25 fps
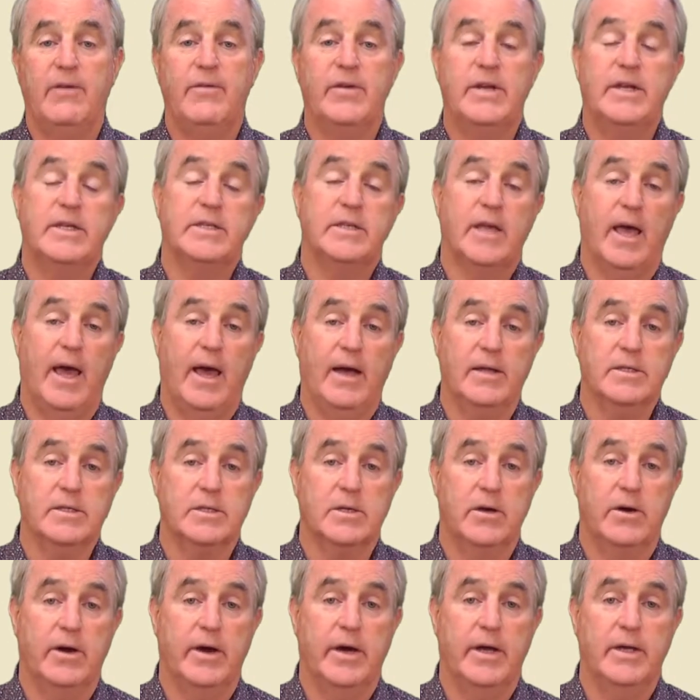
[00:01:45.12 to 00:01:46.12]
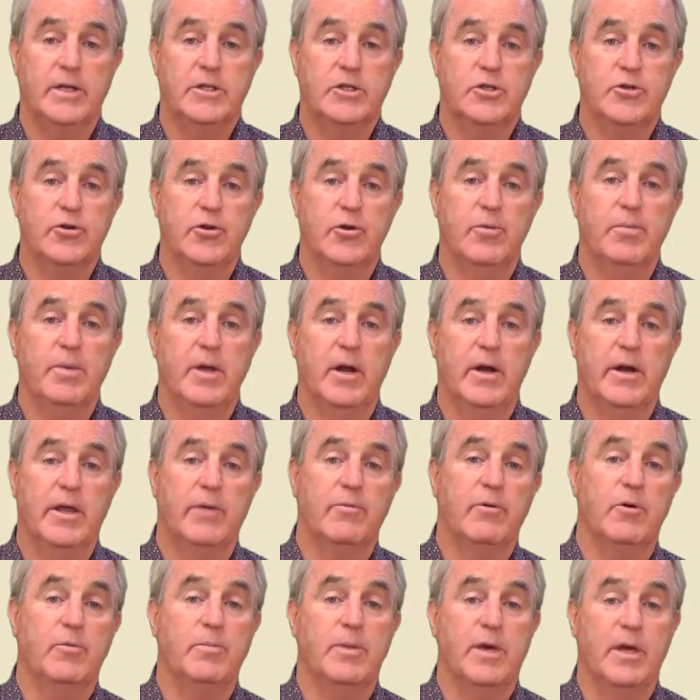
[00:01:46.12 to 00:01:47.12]
If it is outside,
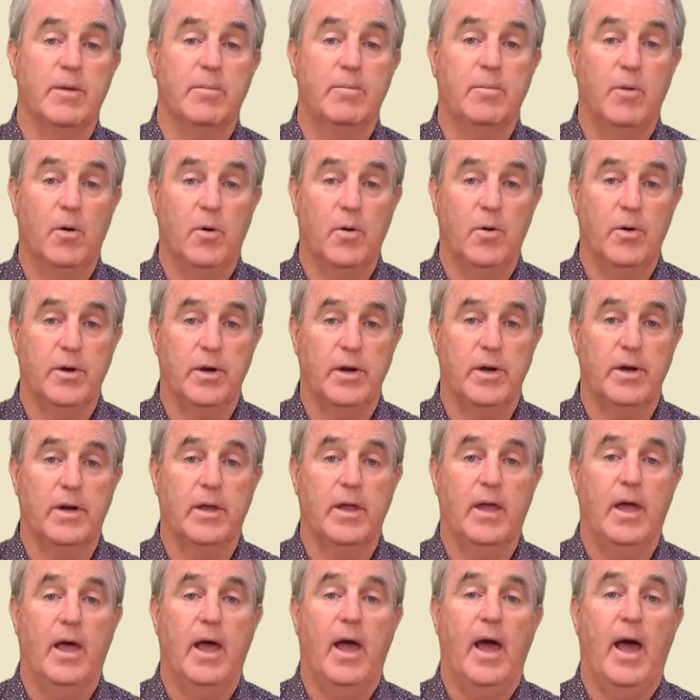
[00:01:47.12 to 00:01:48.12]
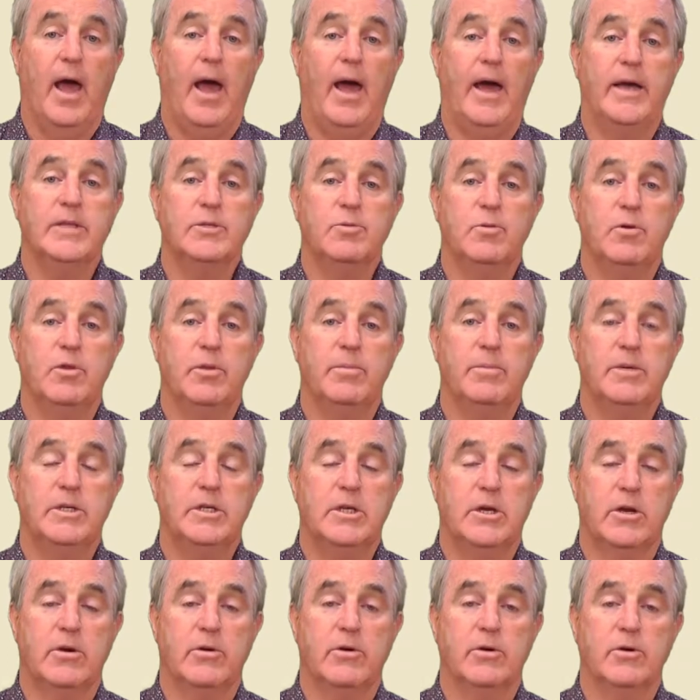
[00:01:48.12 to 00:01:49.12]
durability will be important, as will the
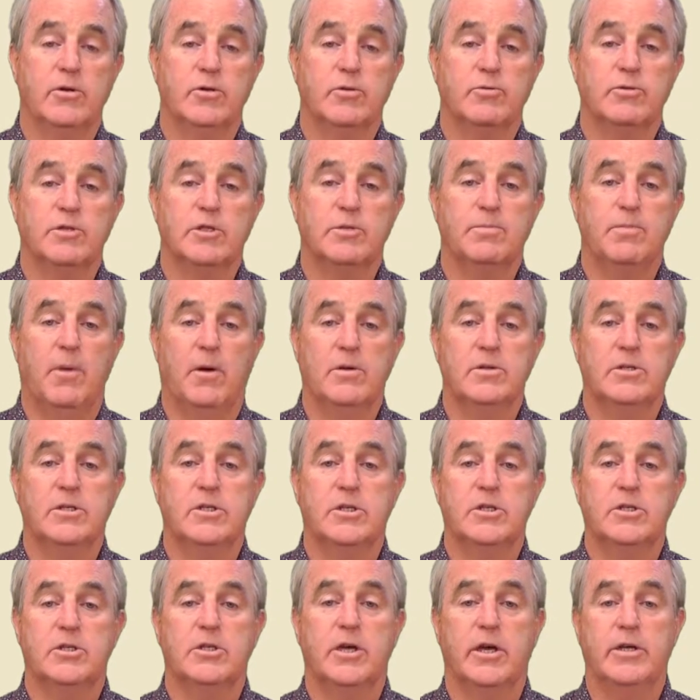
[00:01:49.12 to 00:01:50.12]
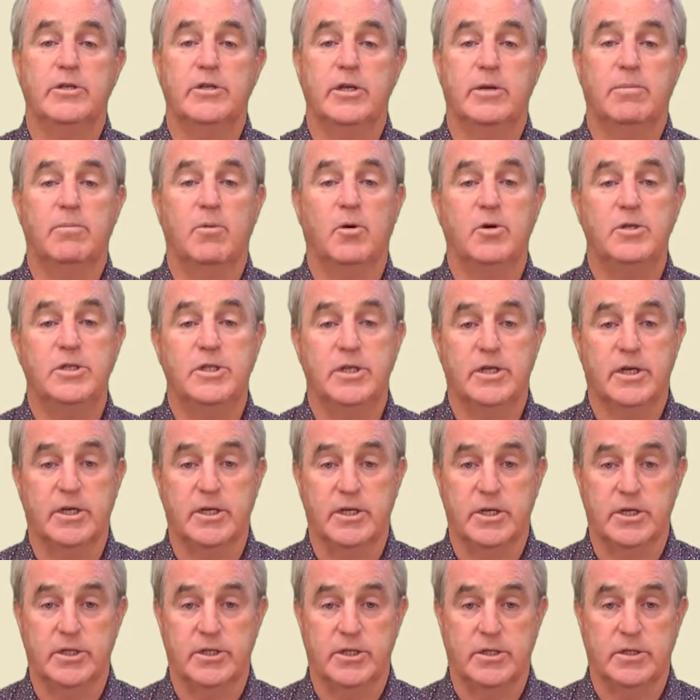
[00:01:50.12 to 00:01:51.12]
material's response to changing moisture
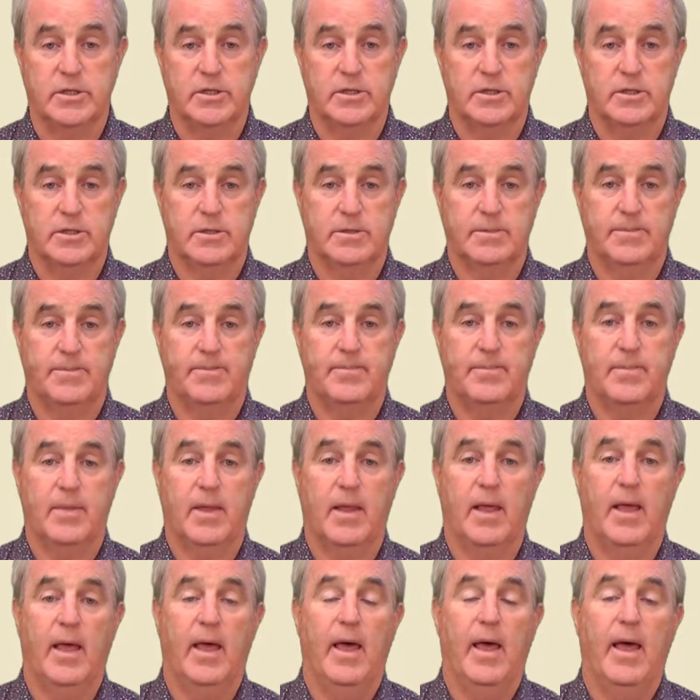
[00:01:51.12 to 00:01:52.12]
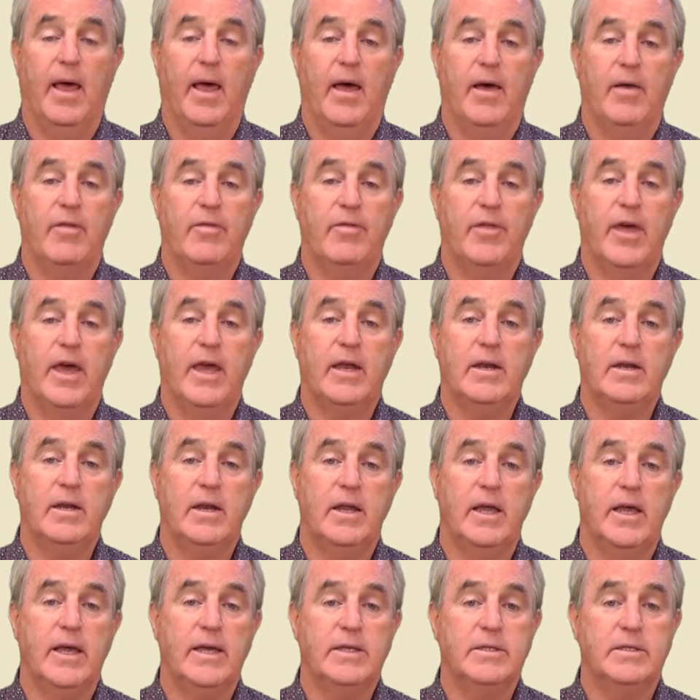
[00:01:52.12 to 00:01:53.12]
conditions.
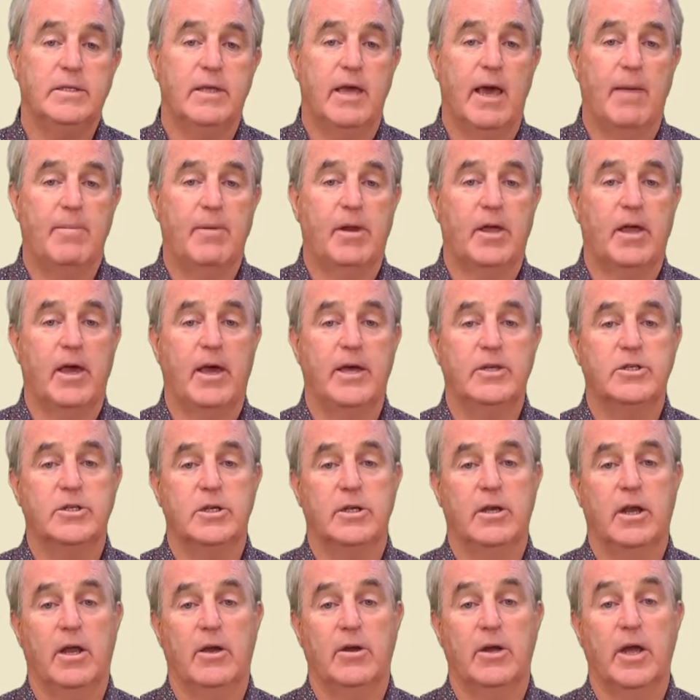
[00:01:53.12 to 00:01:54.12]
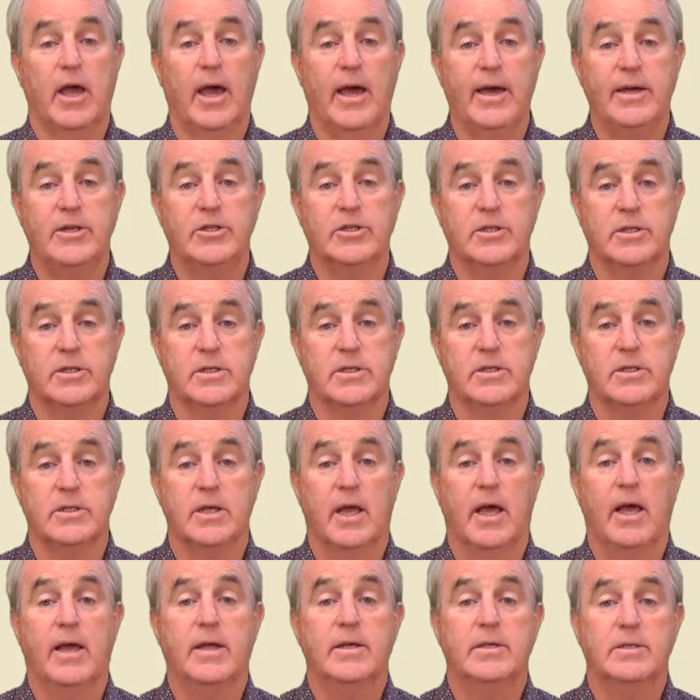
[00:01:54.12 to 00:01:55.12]
Then, is the application
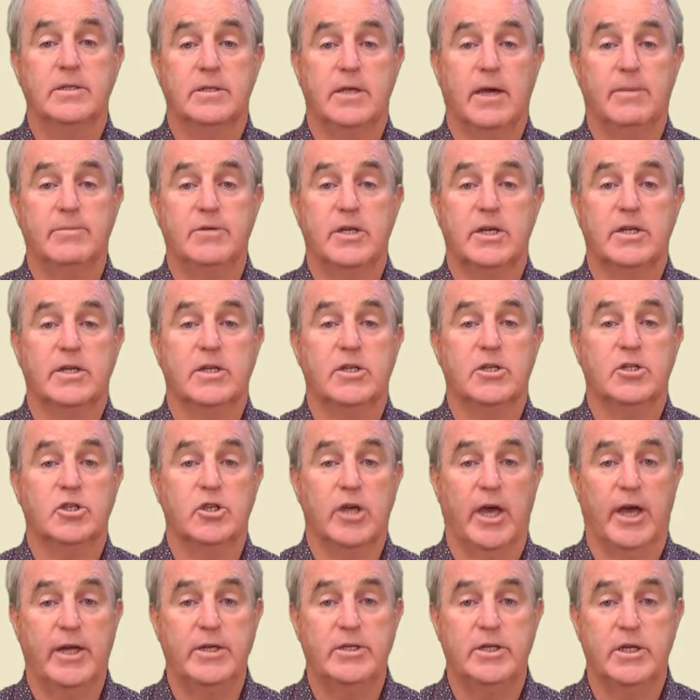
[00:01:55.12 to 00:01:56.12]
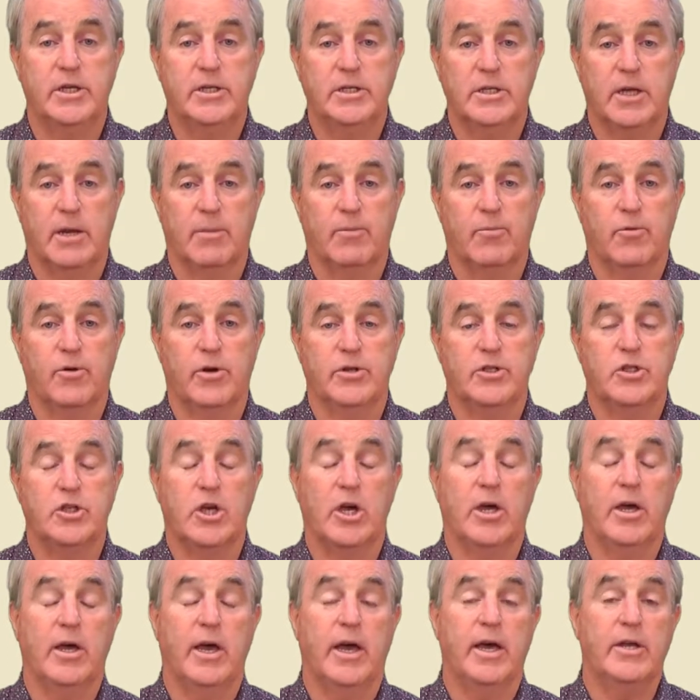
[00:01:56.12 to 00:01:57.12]
location subject to changing
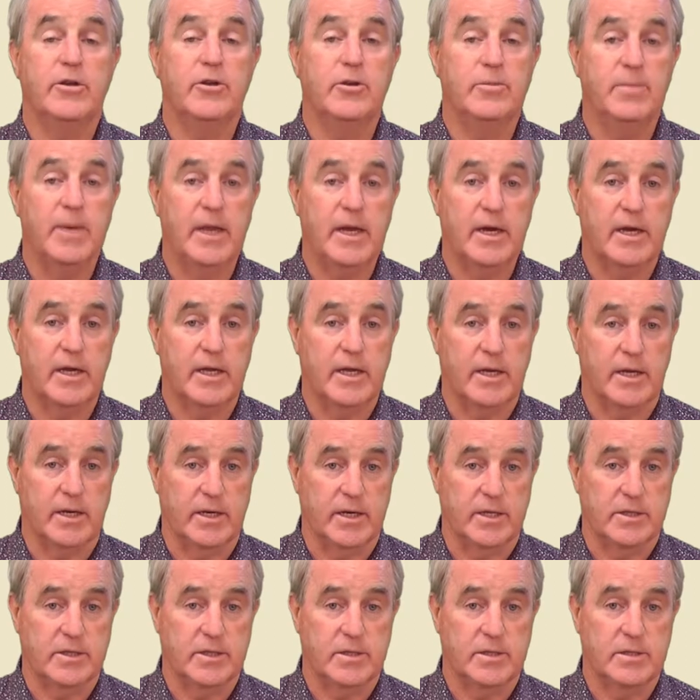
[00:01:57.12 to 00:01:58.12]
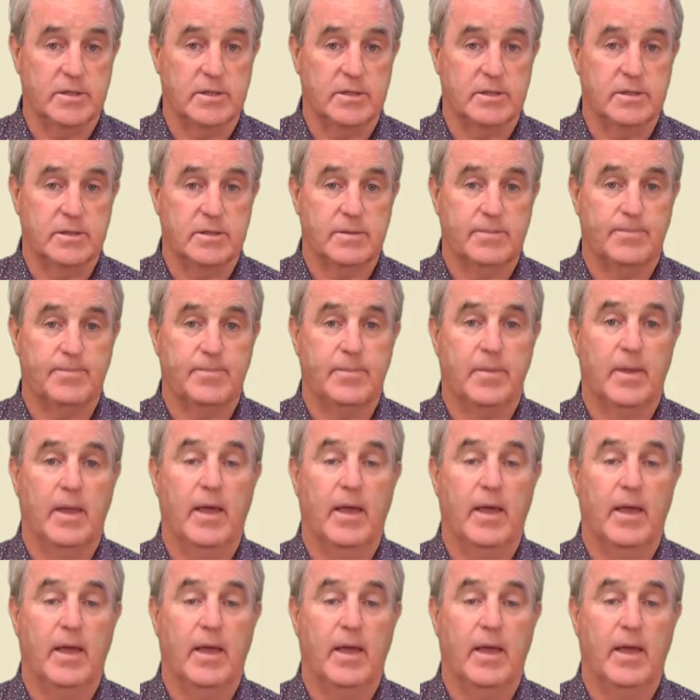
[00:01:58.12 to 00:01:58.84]
temperature and humidity conditions?